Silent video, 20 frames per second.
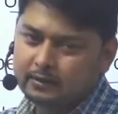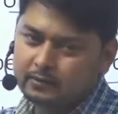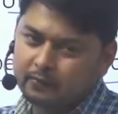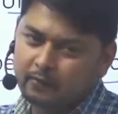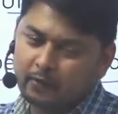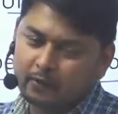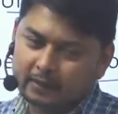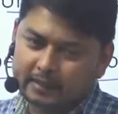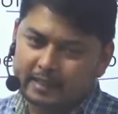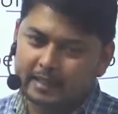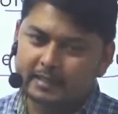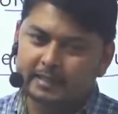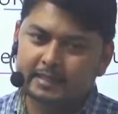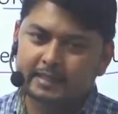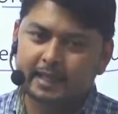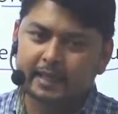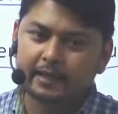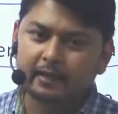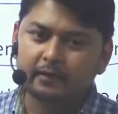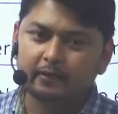For this
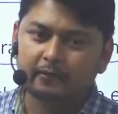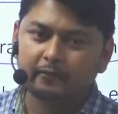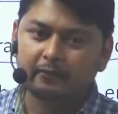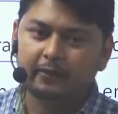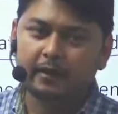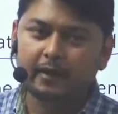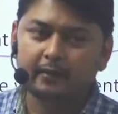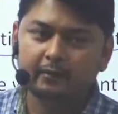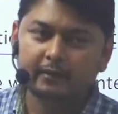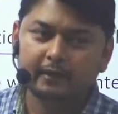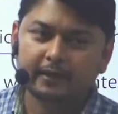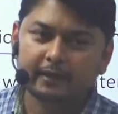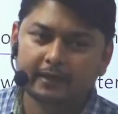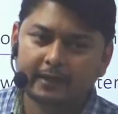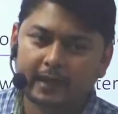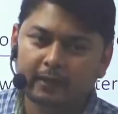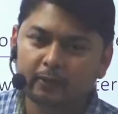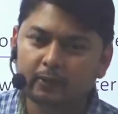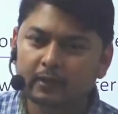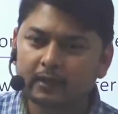thing, we
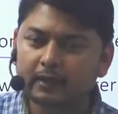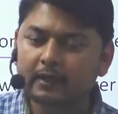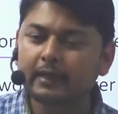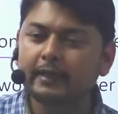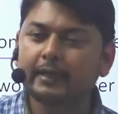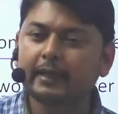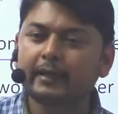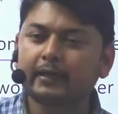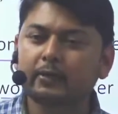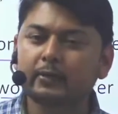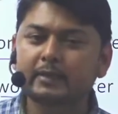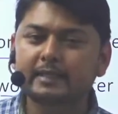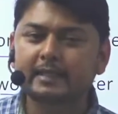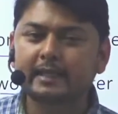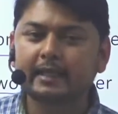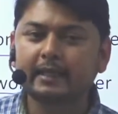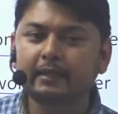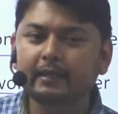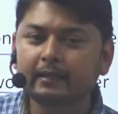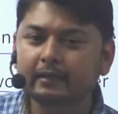regularly need to
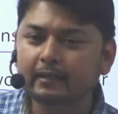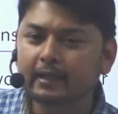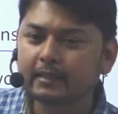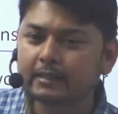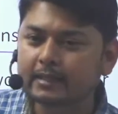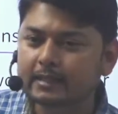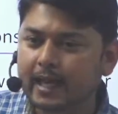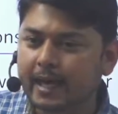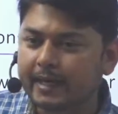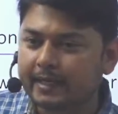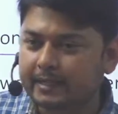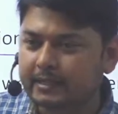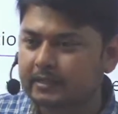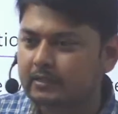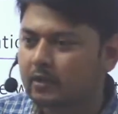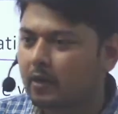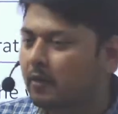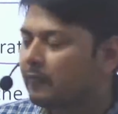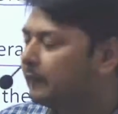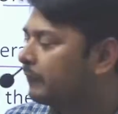see the sites
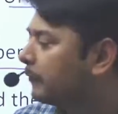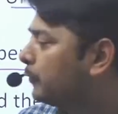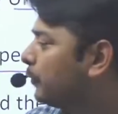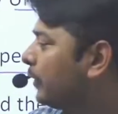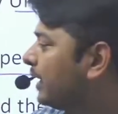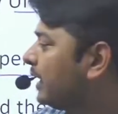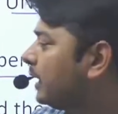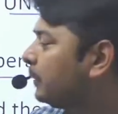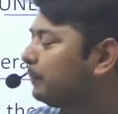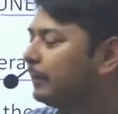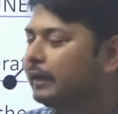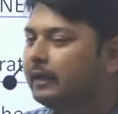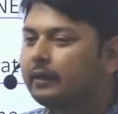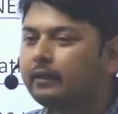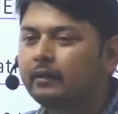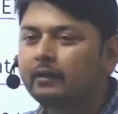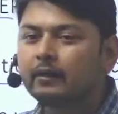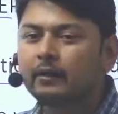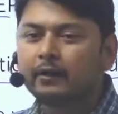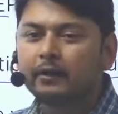of
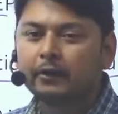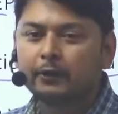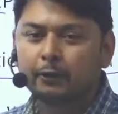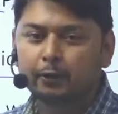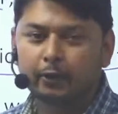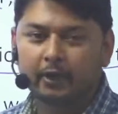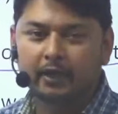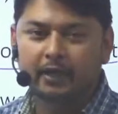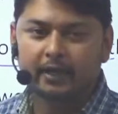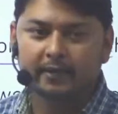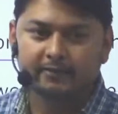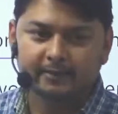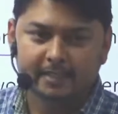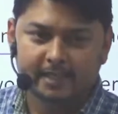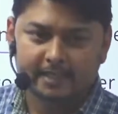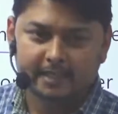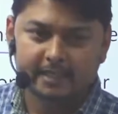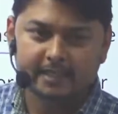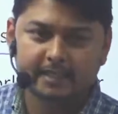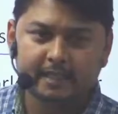UNEP,
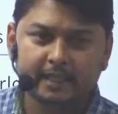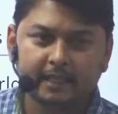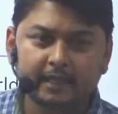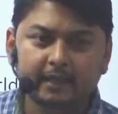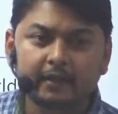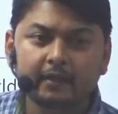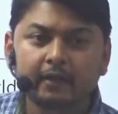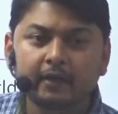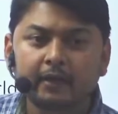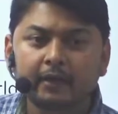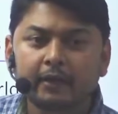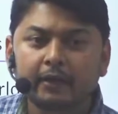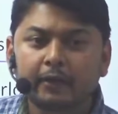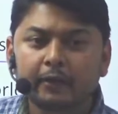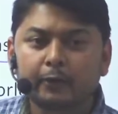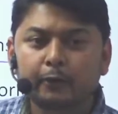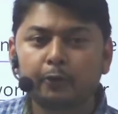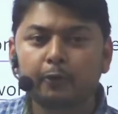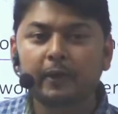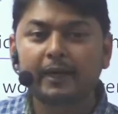UNFCCC,
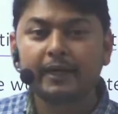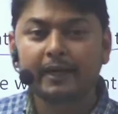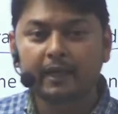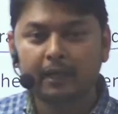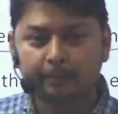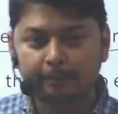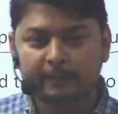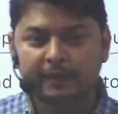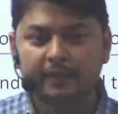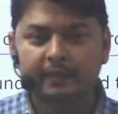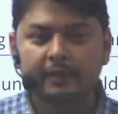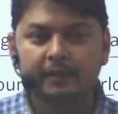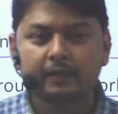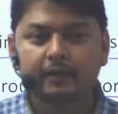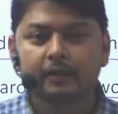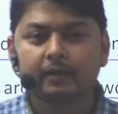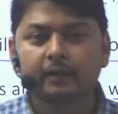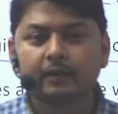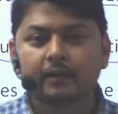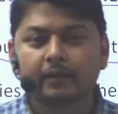UNDP,
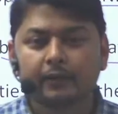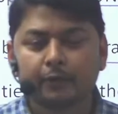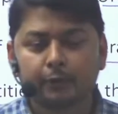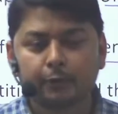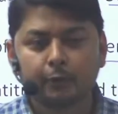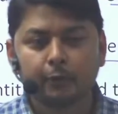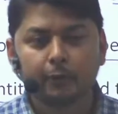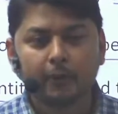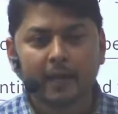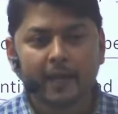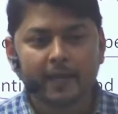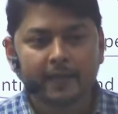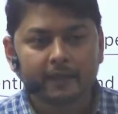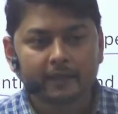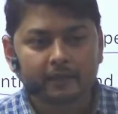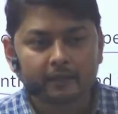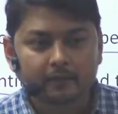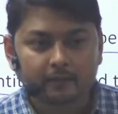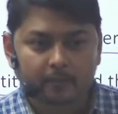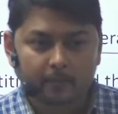
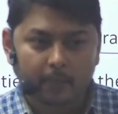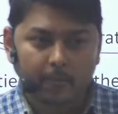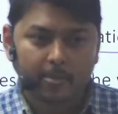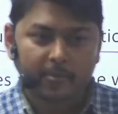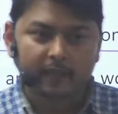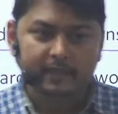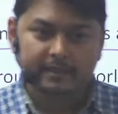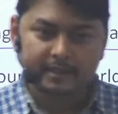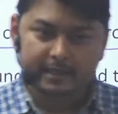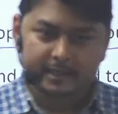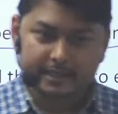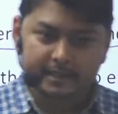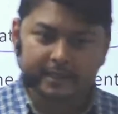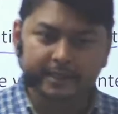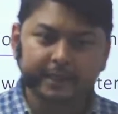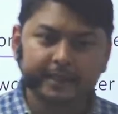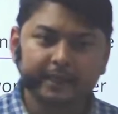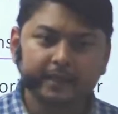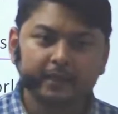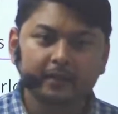
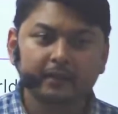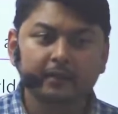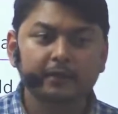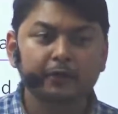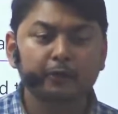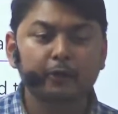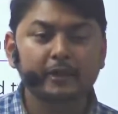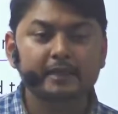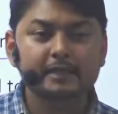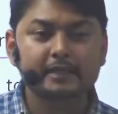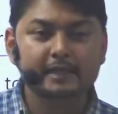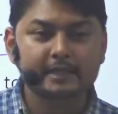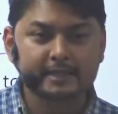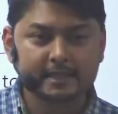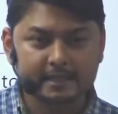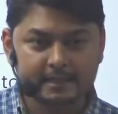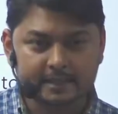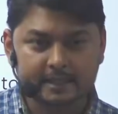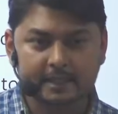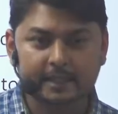UNCCD,
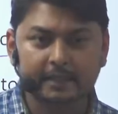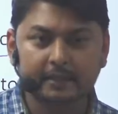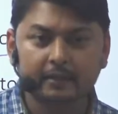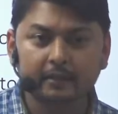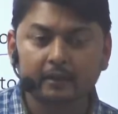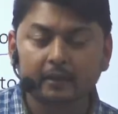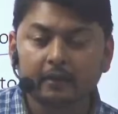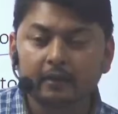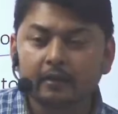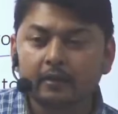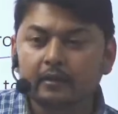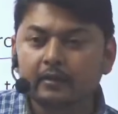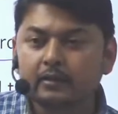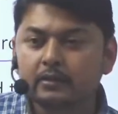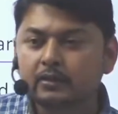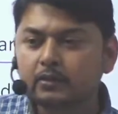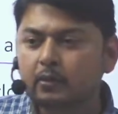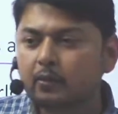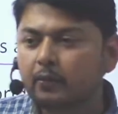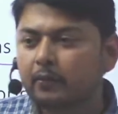UNCCC.
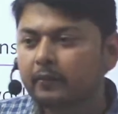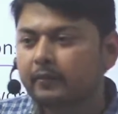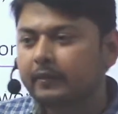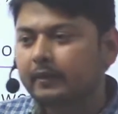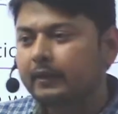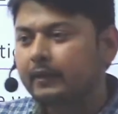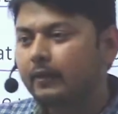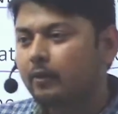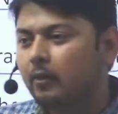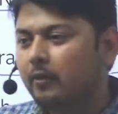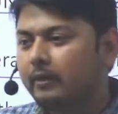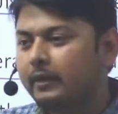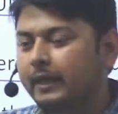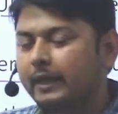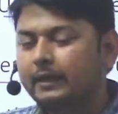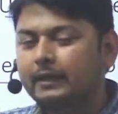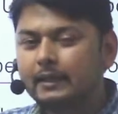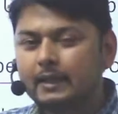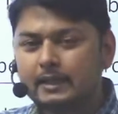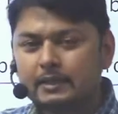So
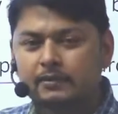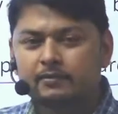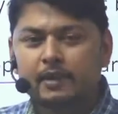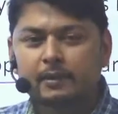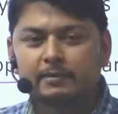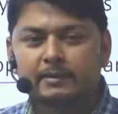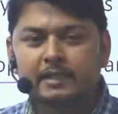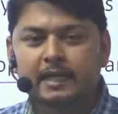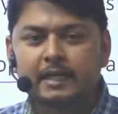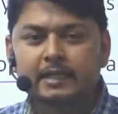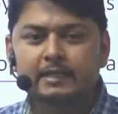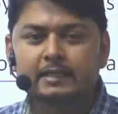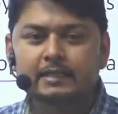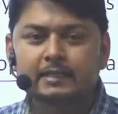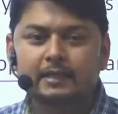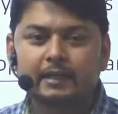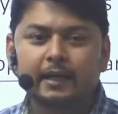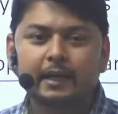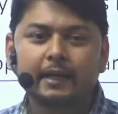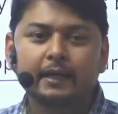in these websites,
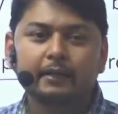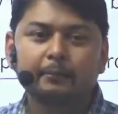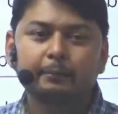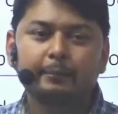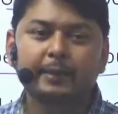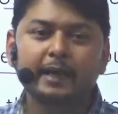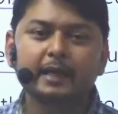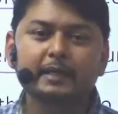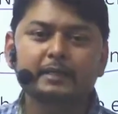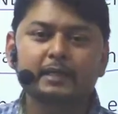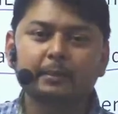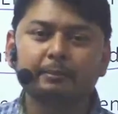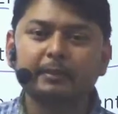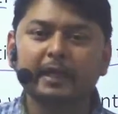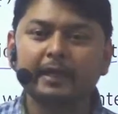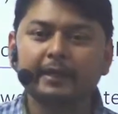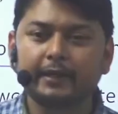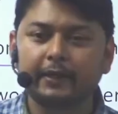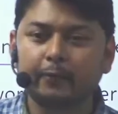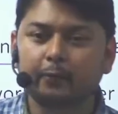they bring
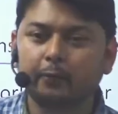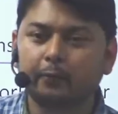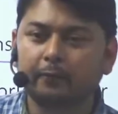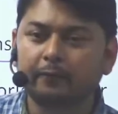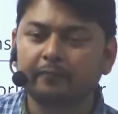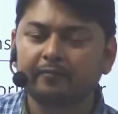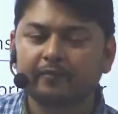something new,